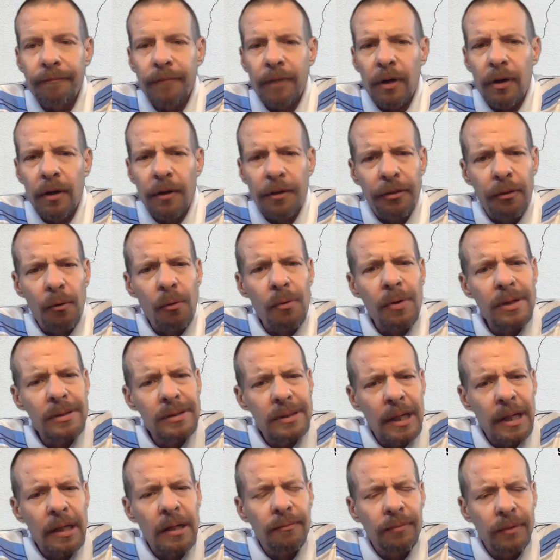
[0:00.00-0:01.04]

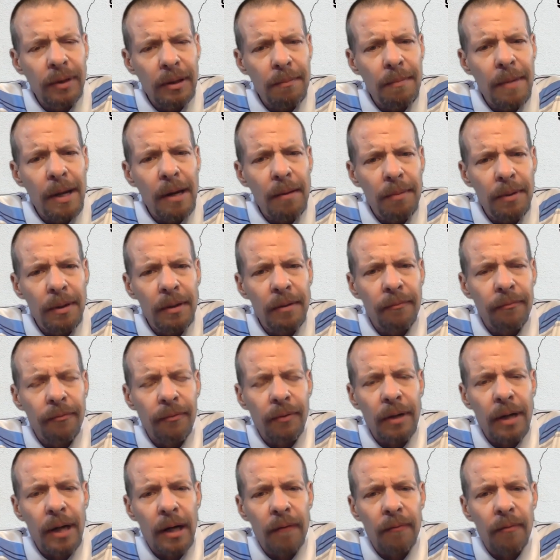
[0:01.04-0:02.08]
authoritatively, maybe for
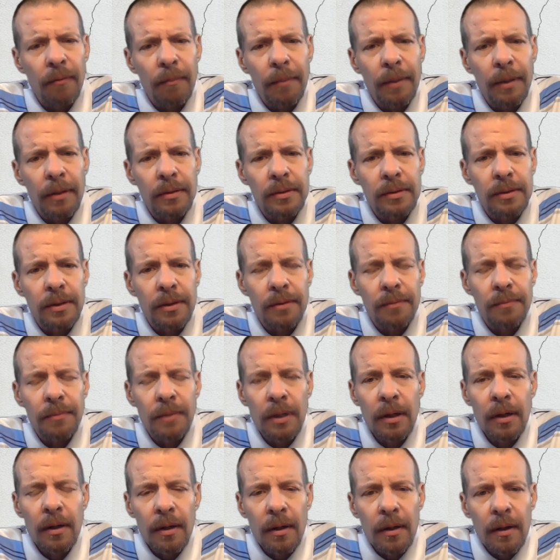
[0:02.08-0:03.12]
lack of a better term,
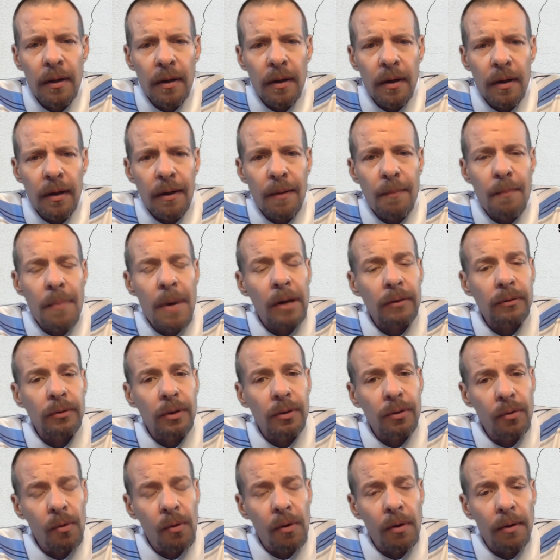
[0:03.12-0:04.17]
about the
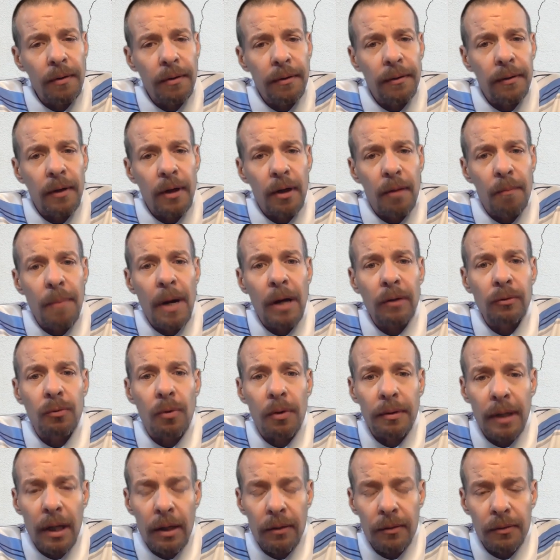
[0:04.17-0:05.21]
North, about
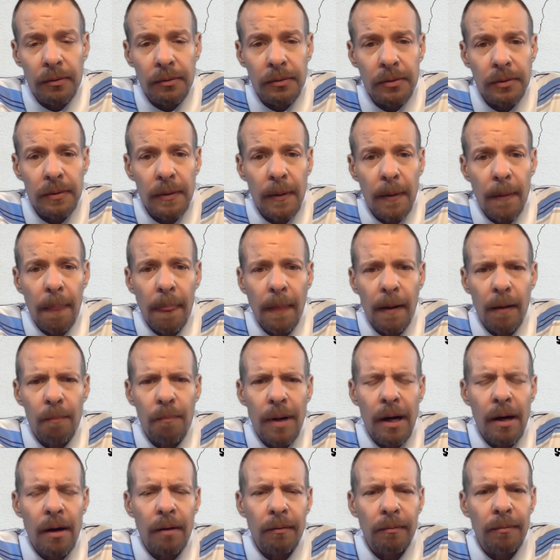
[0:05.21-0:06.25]
Norteños,
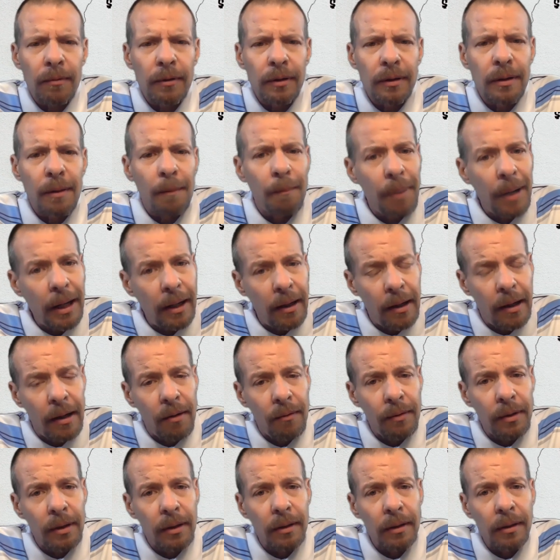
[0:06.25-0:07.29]
about the Bay
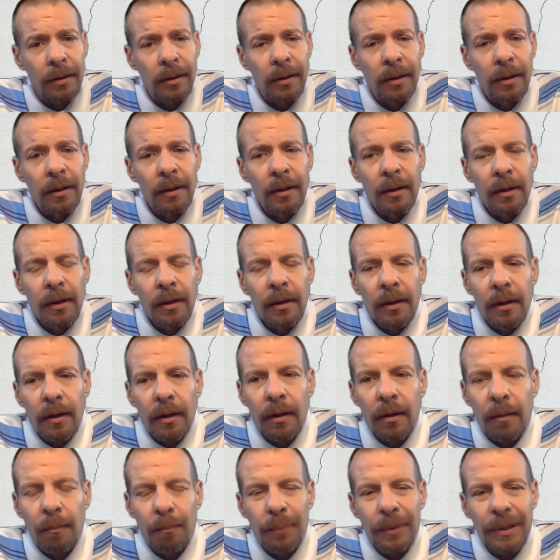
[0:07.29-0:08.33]
Area,
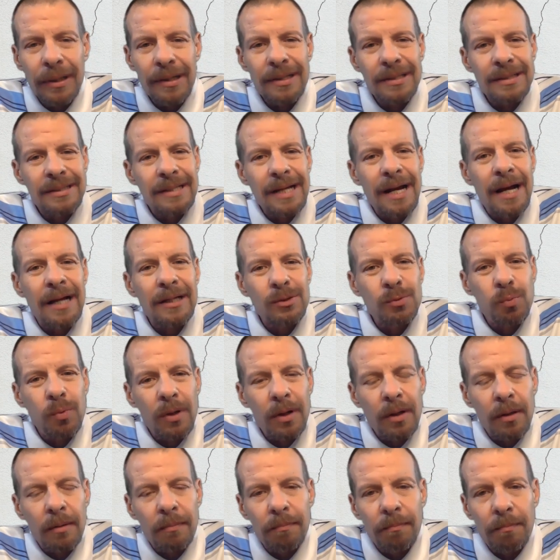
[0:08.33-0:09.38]
because that's
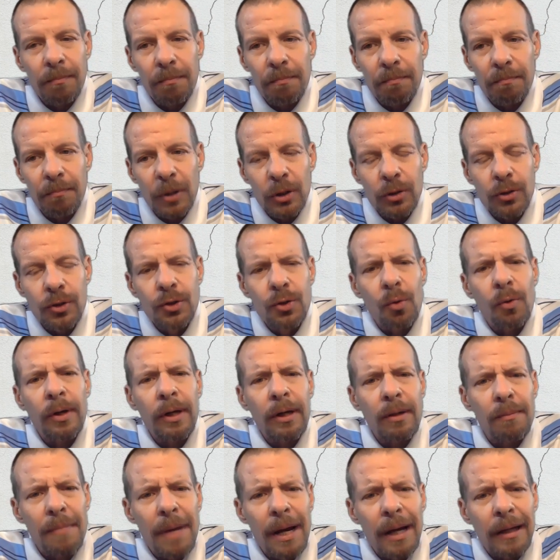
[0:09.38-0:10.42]
where the
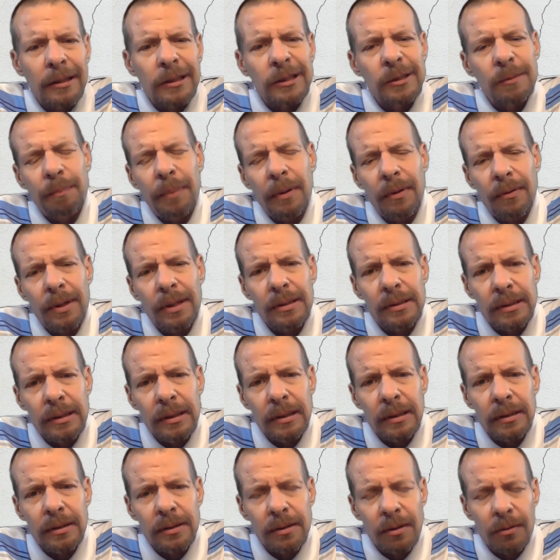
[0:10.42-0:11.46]
majority of my experience
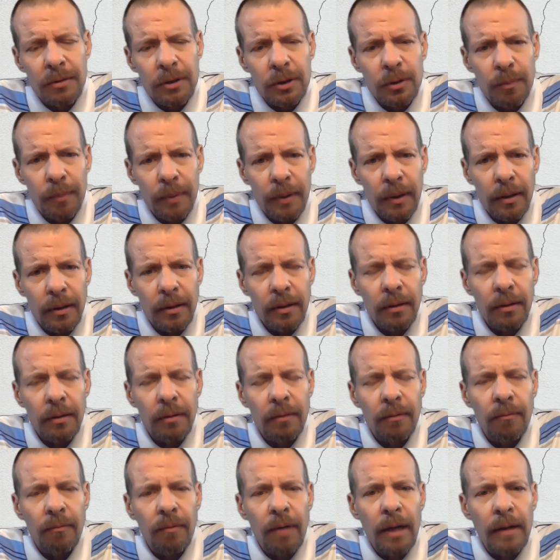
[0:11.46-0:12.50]
is, so to speak.
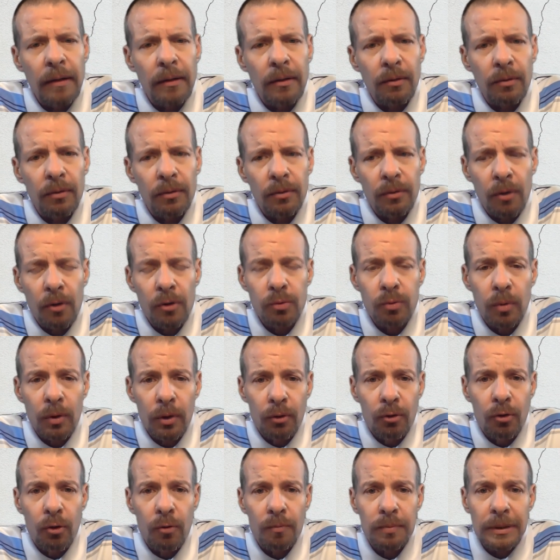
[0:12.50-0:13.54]
Right, those were
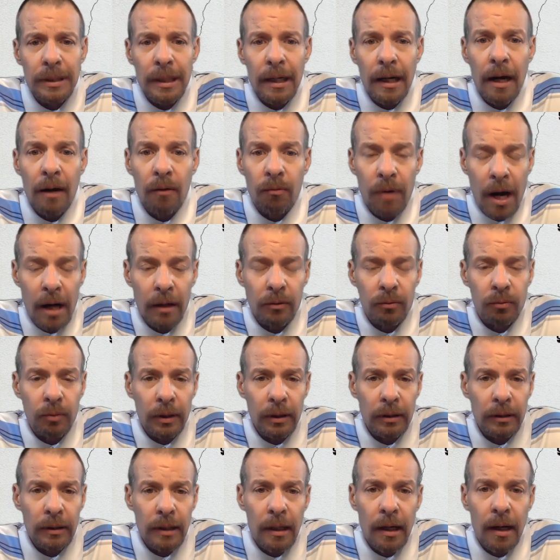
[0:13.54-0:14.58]
groups that I rocked
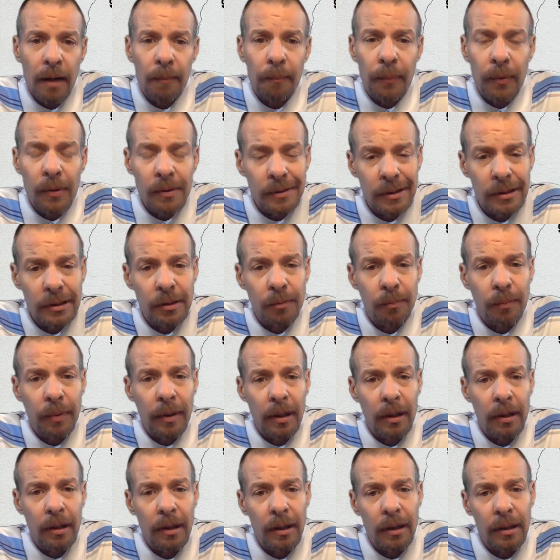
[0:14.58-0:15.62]
with, that I
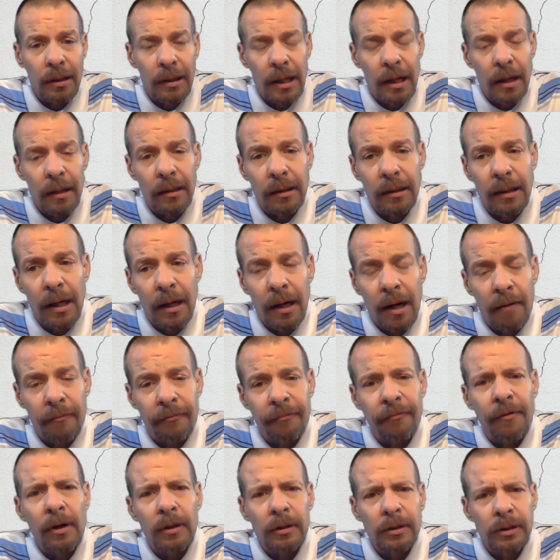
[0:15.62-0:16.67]
participated in, that I
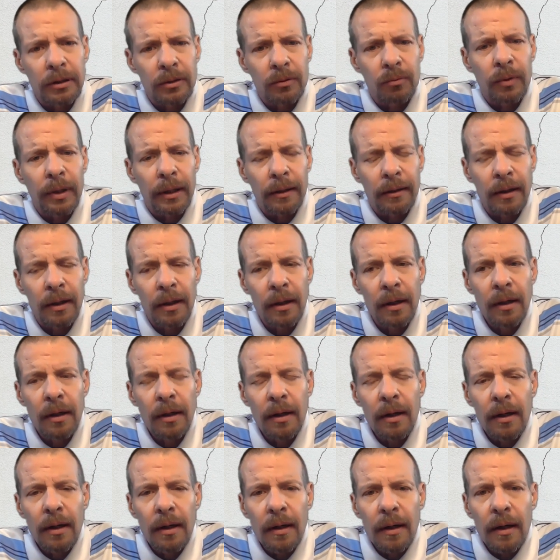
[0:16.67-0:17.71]
functioned with,
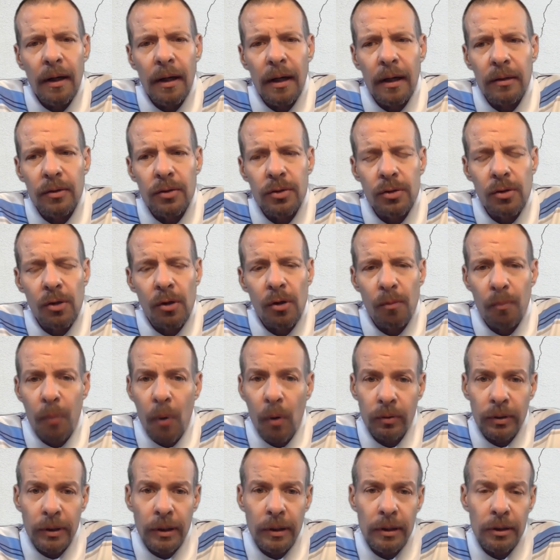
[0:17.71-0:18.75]
and so
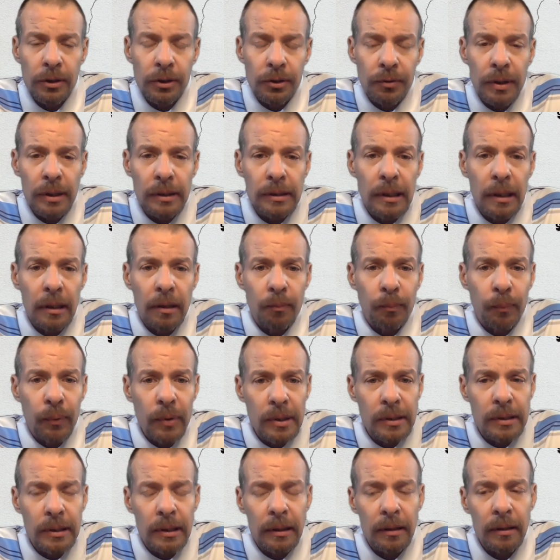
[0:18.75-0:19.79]
both in the streets and in
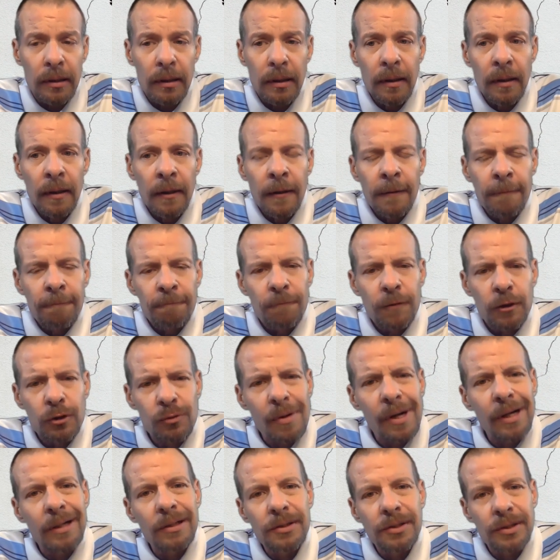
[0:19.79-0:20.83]
prison. So
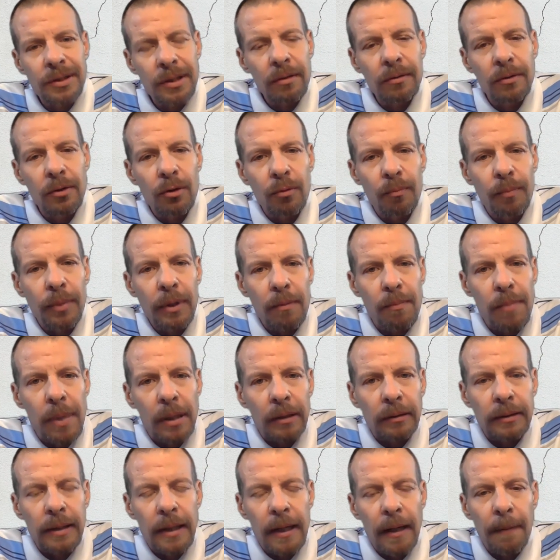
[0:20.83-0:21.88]
I could share a little bit
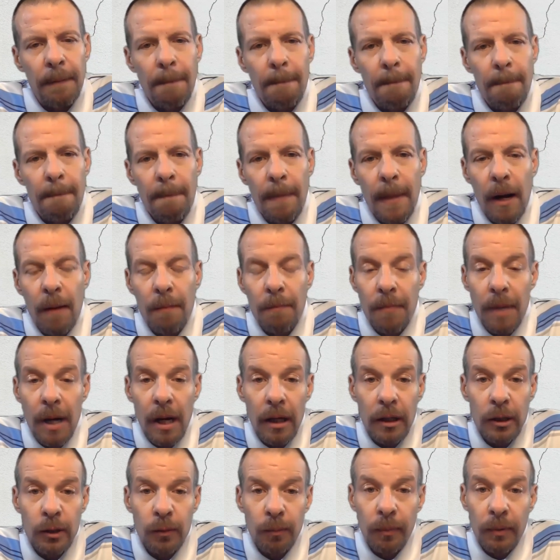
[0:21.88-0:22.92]
about that. Now, my
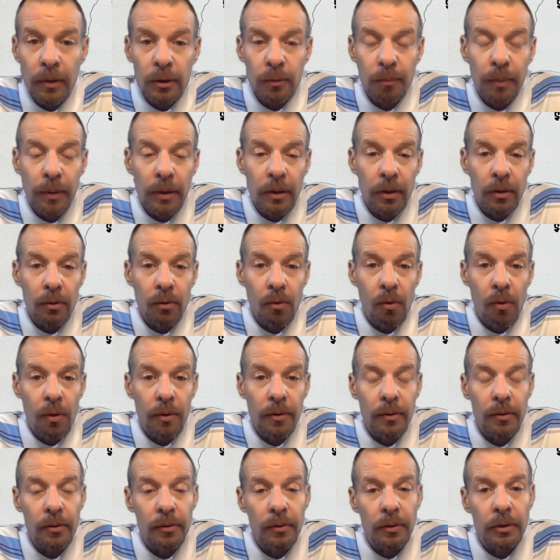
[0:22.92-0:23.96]
experience being a
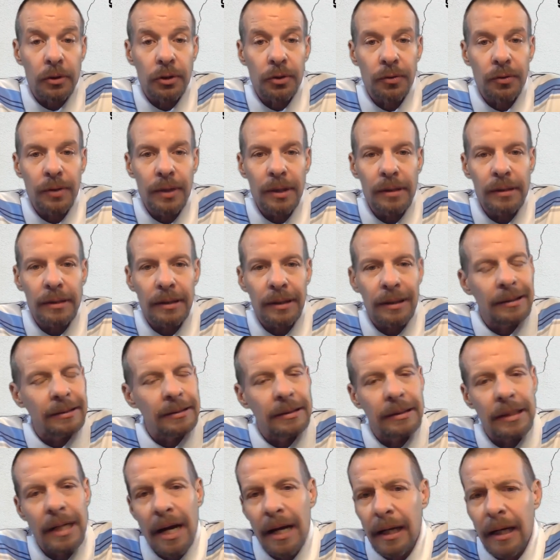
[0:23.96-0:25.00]
Northerner in the streets is
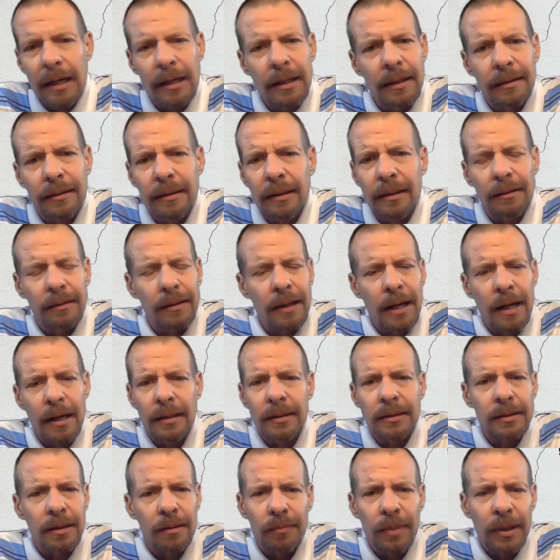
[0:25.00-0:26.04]
not anything like
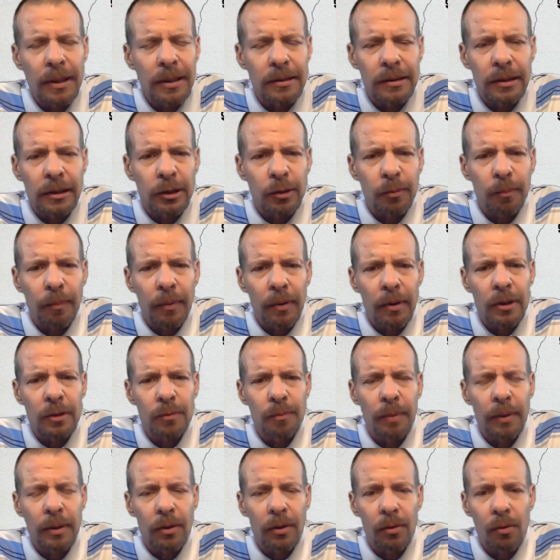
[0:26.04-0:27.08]
somebody's experience
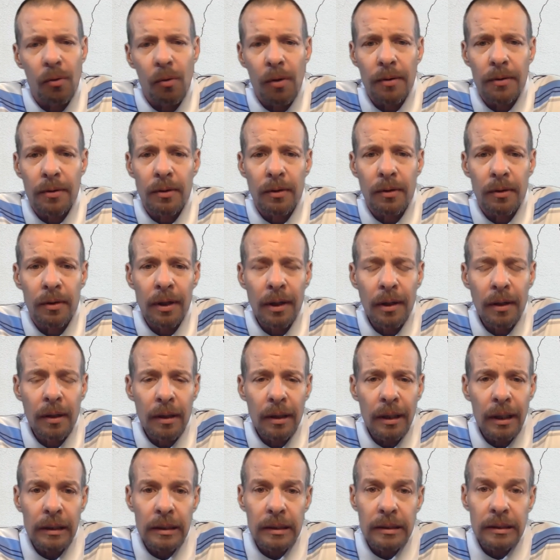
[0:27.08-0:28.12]
being a Northerner
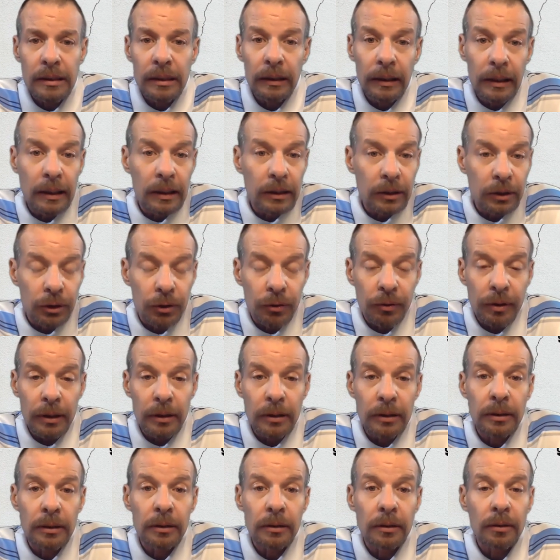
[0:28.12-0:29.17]
in the Salinas
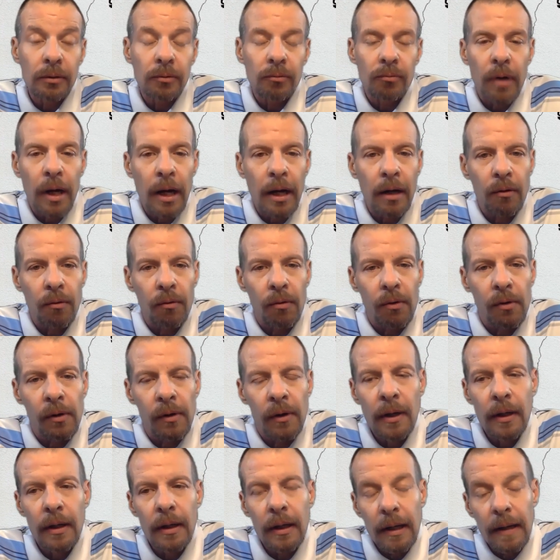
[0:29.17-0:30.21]
streets, right?
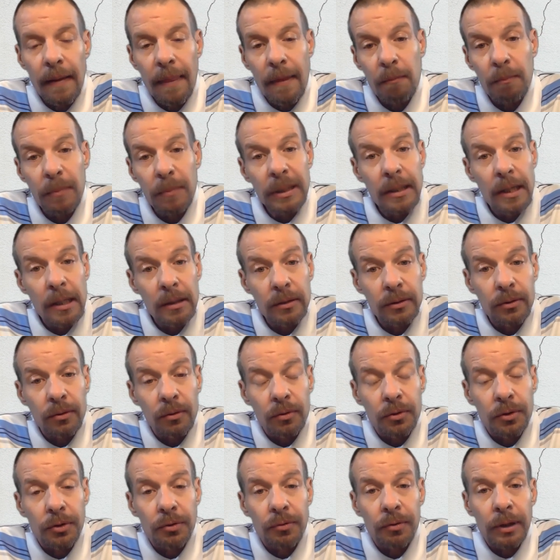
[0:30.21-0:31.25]
Or in the
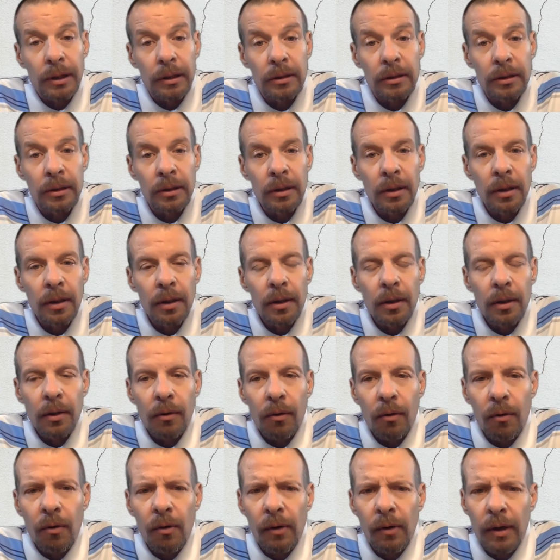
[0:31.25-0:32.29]
Modesto streets,
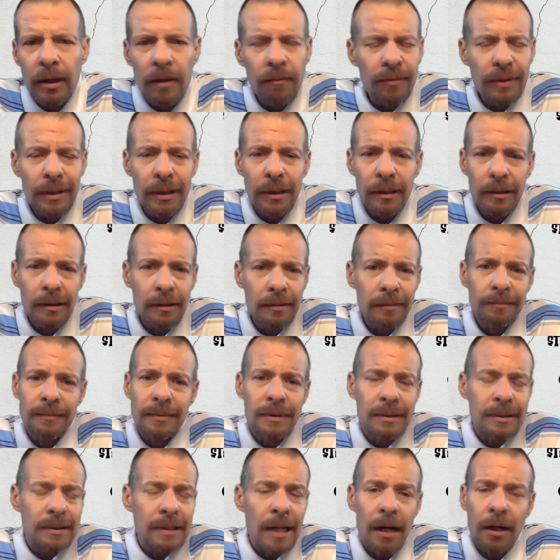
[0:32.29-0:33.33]
or even in the
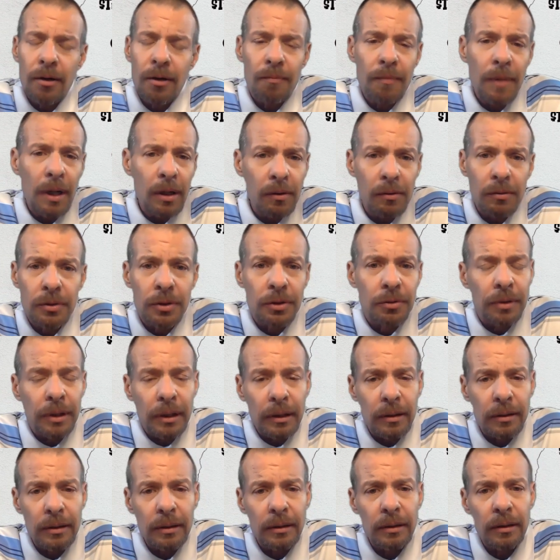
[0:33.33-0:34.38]
Sacramento
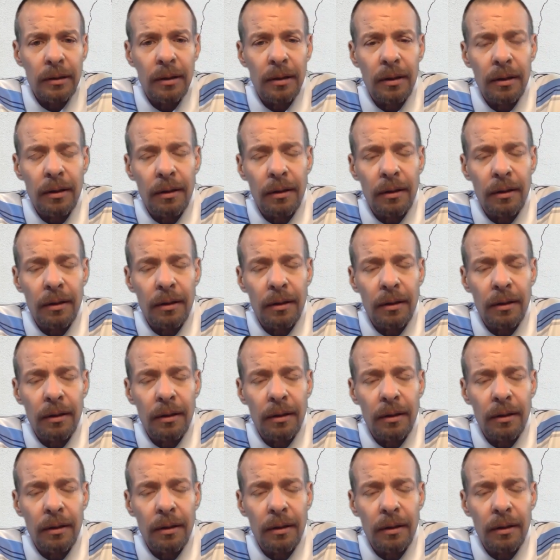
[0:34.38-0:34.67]
streets.